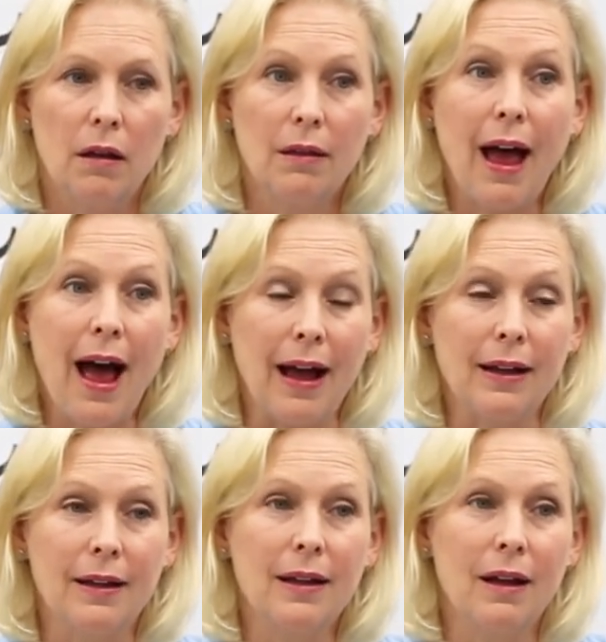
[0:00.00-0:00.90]

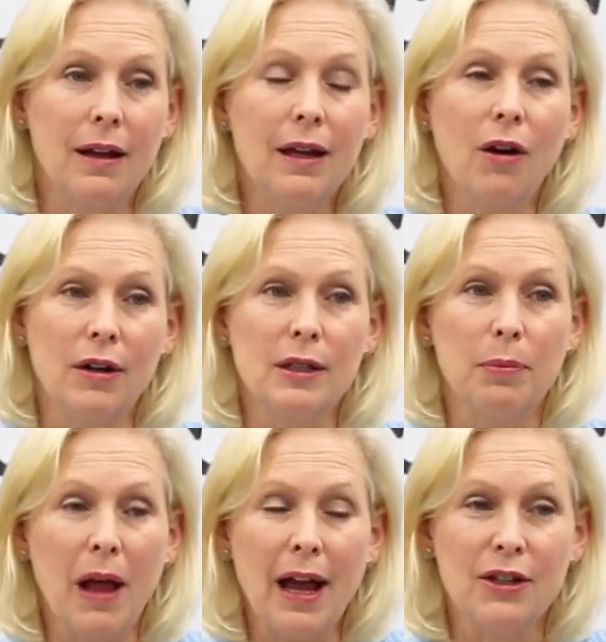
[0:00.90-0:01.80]
lack in our
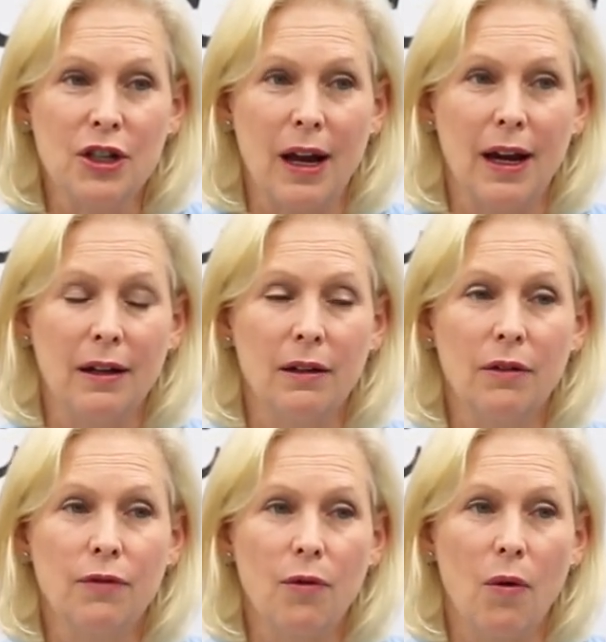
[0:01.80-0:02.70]
supply chain
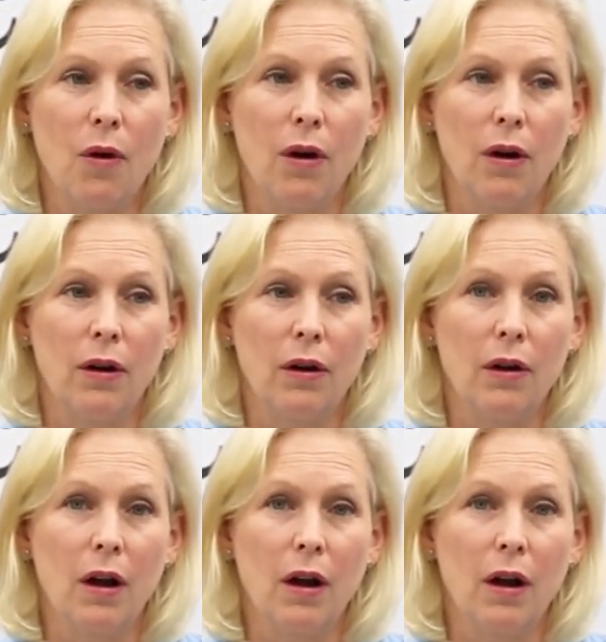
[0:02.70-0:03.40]
for